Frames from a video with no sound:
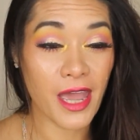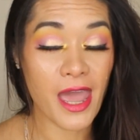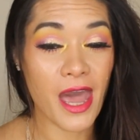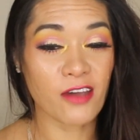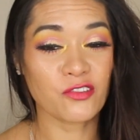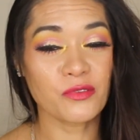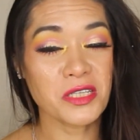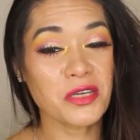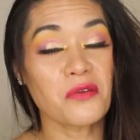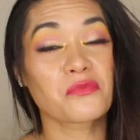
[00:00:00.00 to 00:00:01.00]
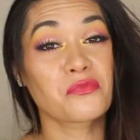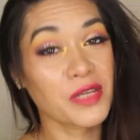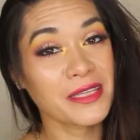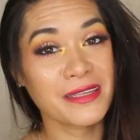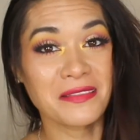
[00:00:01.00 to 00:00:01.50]
I actually
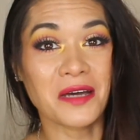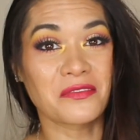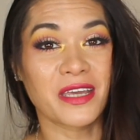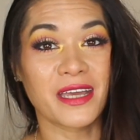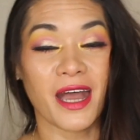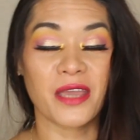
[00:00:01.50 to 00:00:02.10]
really love it.